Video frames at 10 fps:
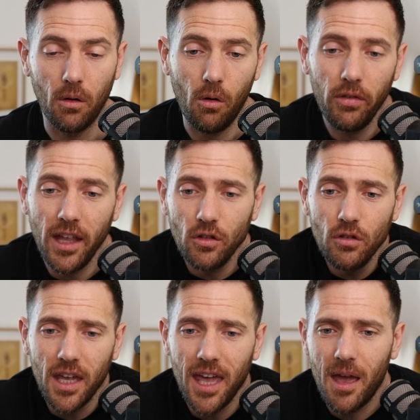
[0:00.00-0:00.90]
Or they do
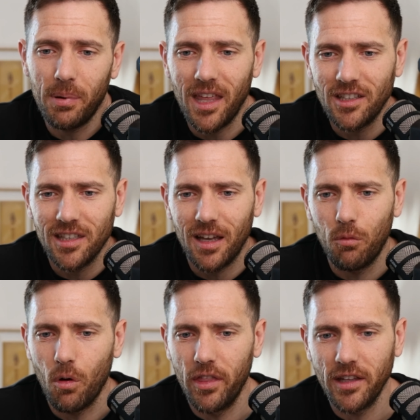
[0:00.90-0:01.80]
care, but they're just like,
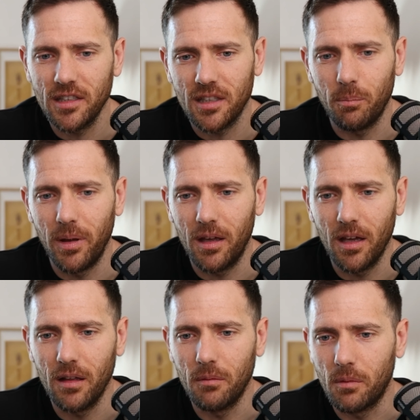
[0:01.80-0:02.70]
well, this is a
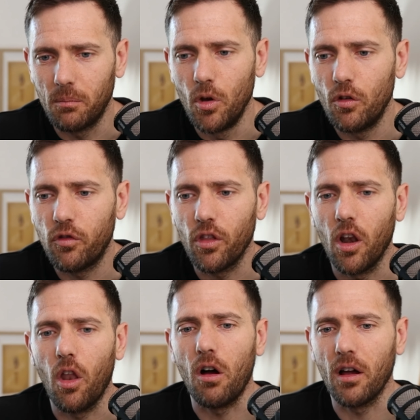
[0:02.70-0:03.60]
bigger move for the
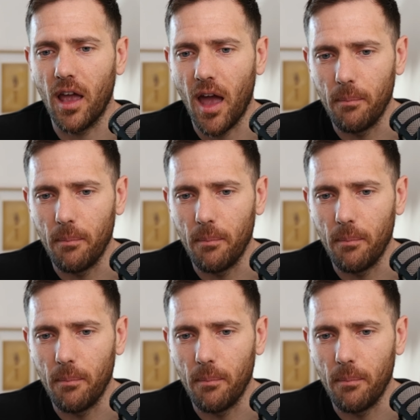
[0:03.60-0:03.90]
long game.